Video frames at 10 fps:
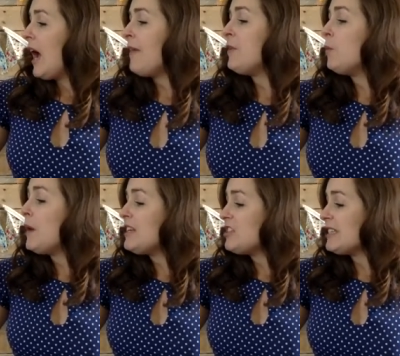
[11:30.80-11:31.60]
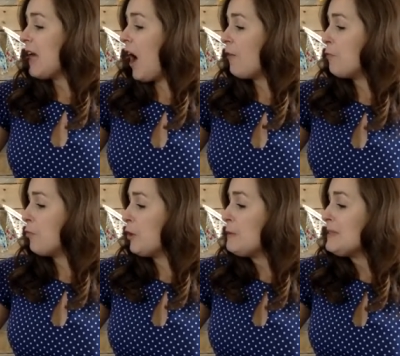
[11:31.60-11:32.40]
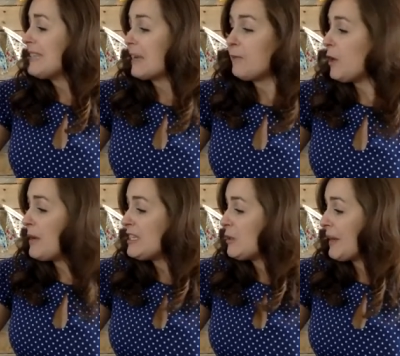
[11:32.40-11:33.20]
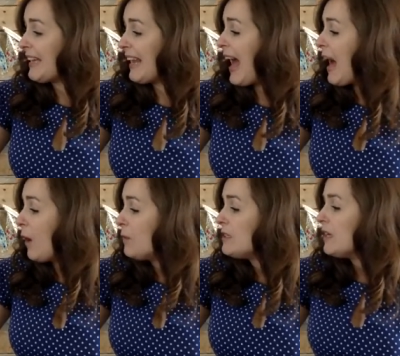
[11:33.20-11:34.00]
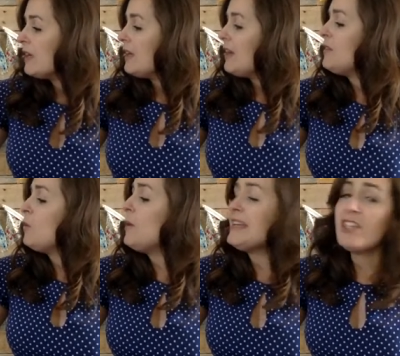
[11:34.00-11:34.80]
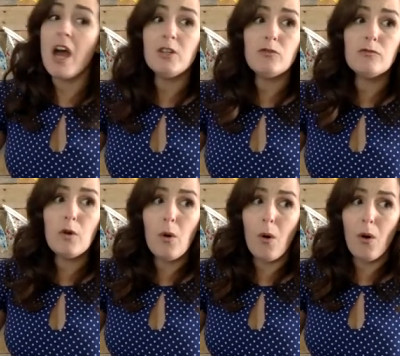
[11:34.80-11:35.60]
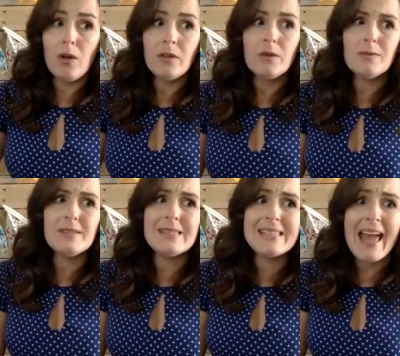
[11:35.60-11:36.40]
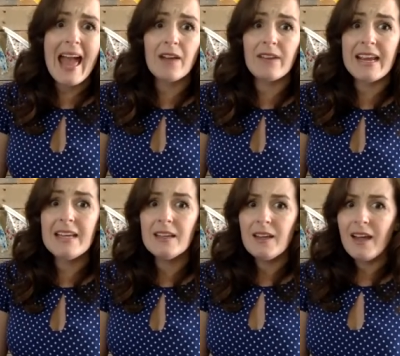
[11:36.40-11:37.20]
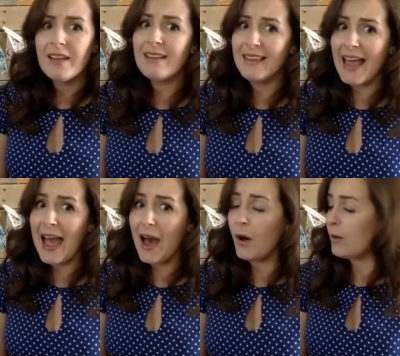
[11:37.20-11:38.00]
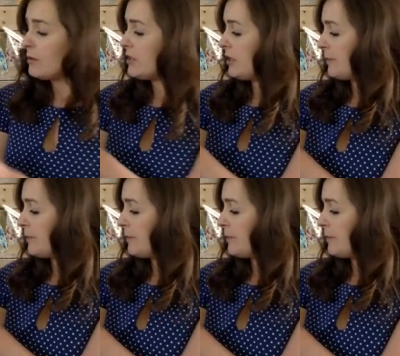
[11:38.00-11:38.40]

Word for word: and the witch's half broomstick flew into a cloud, and the witch heard a roar that was scary and loud.